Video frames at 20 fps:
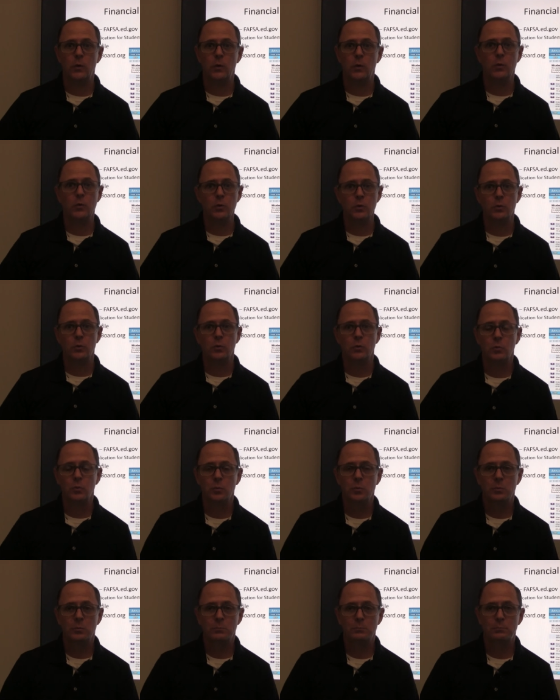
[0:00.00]
ooh,
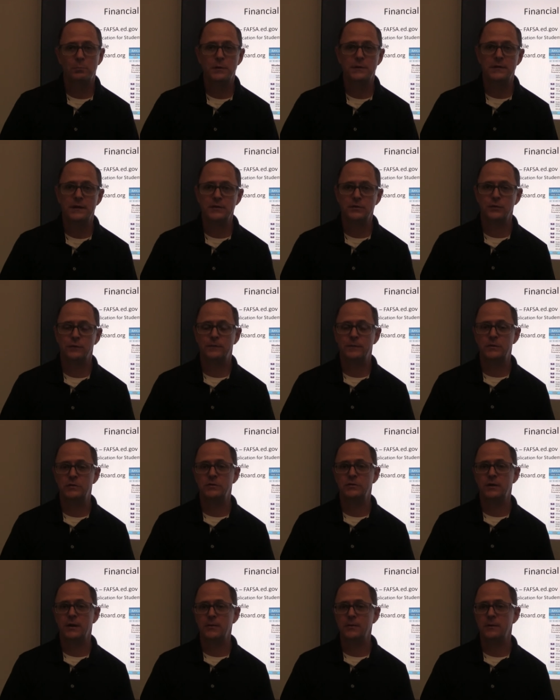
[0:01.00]
potential
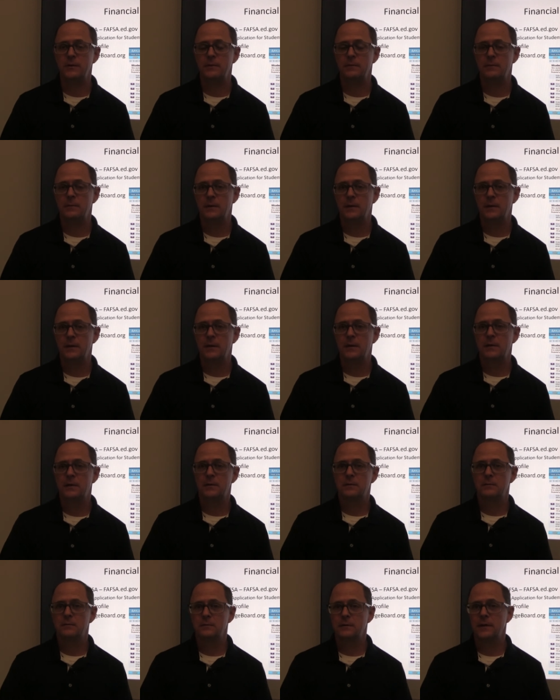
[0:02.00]
future donor.
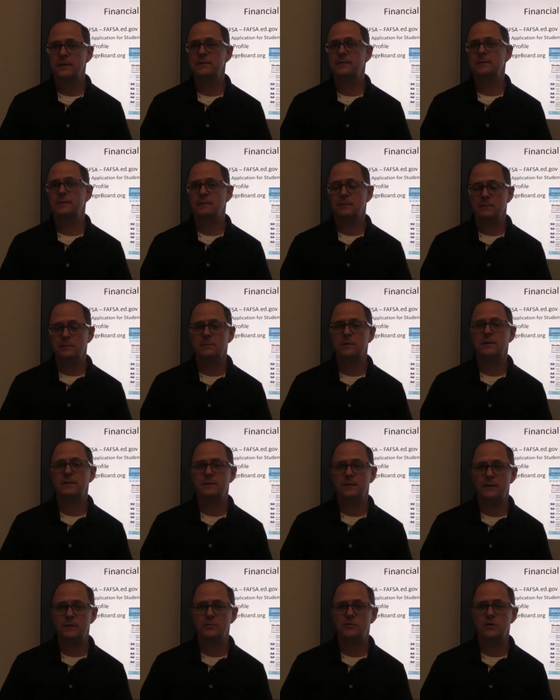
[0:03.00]
Let's
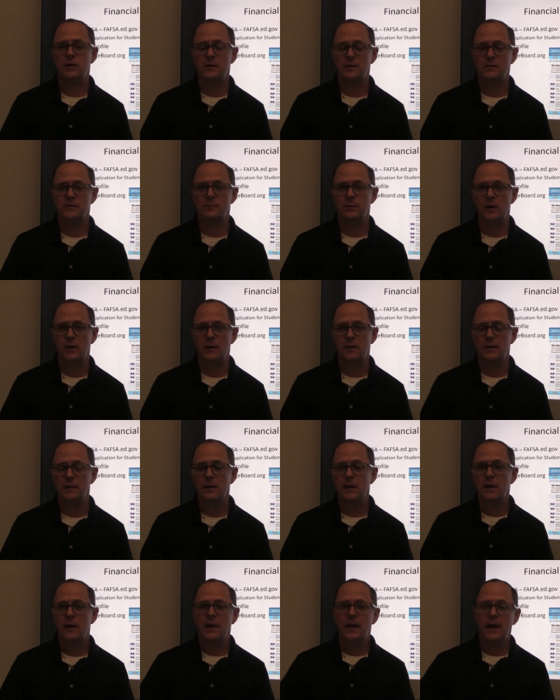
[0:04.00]
give John a spot.
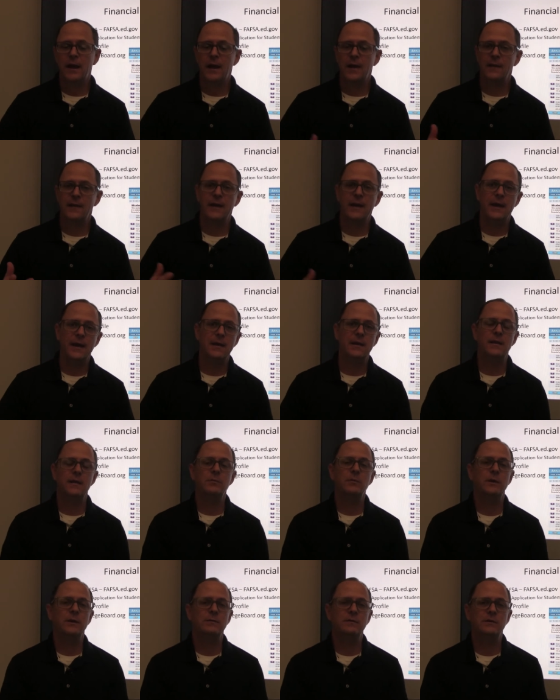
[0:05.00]
And they ended
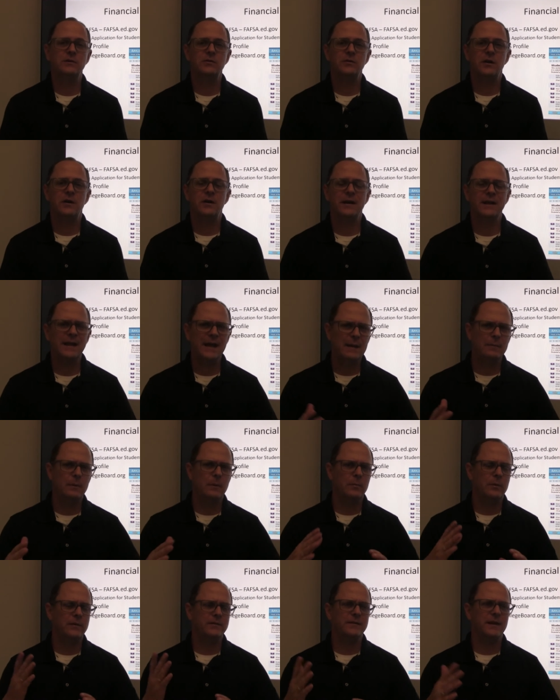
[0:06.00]
up giving John, I can't
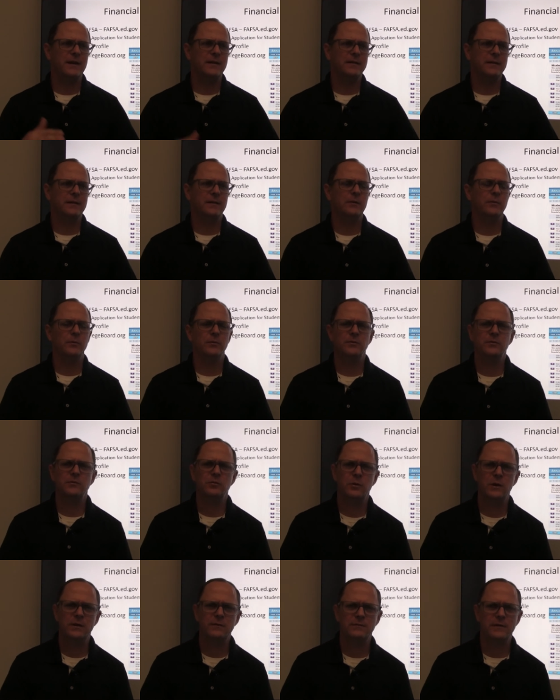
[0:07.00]
remember exactly, it was
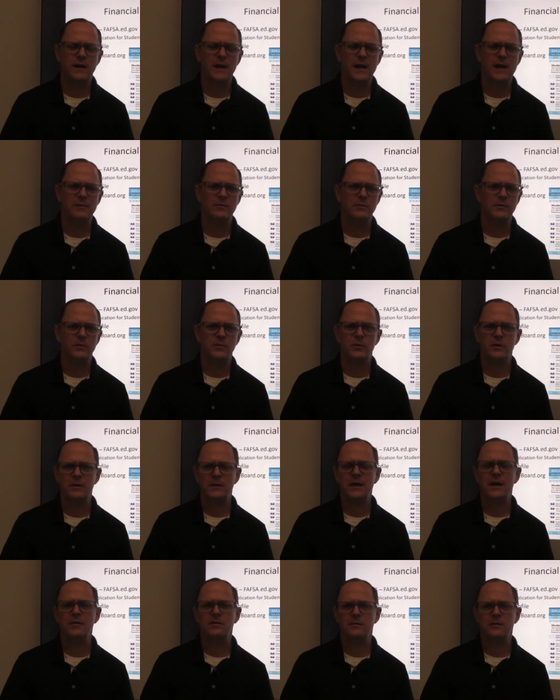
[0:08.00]
$25,000 or
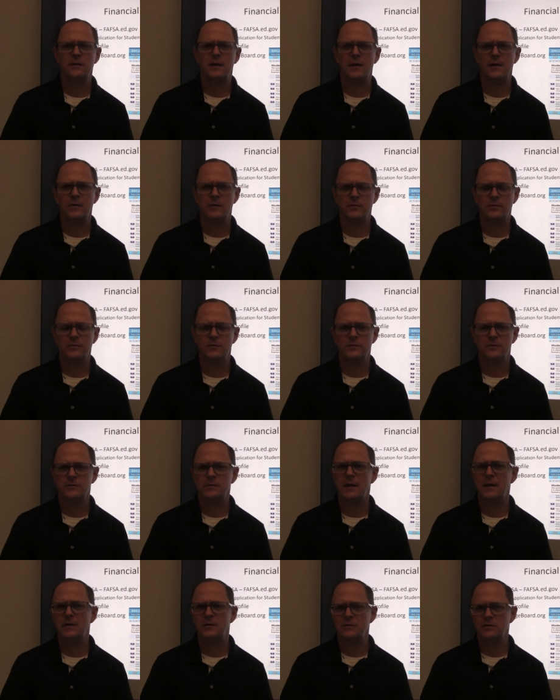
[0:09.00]
$30,000 in
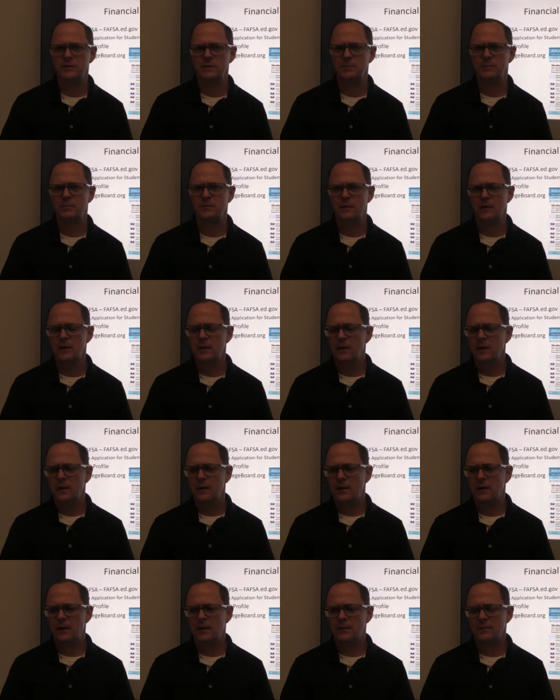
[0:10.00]
scholarships.
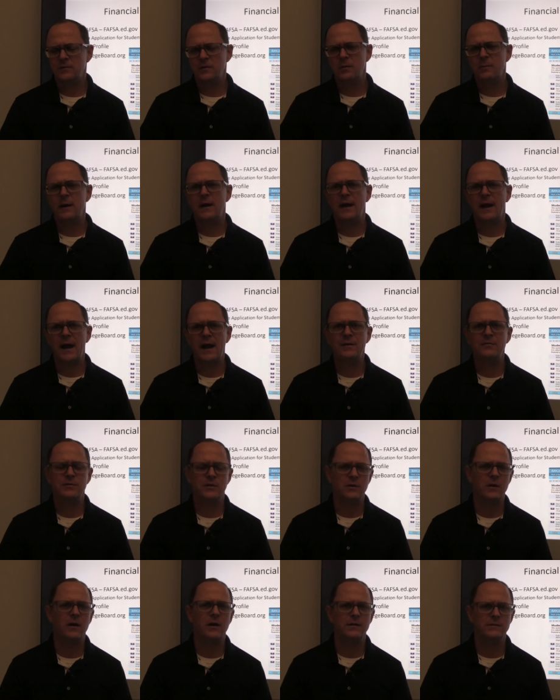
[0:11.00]
So about half the
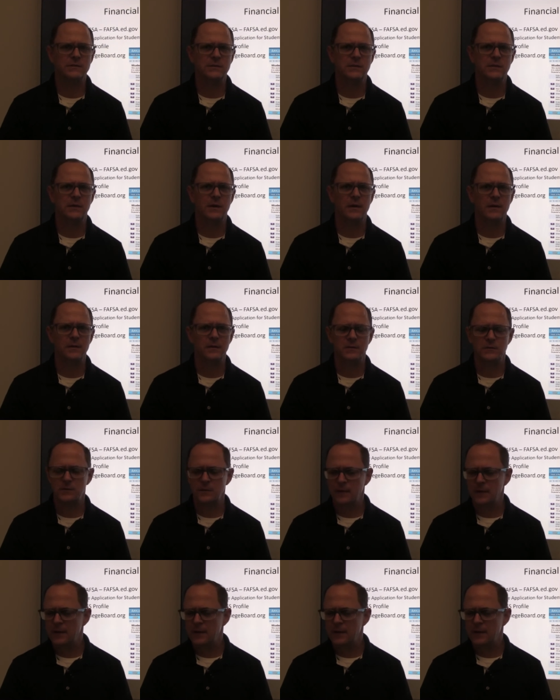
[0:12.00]
cost of the college.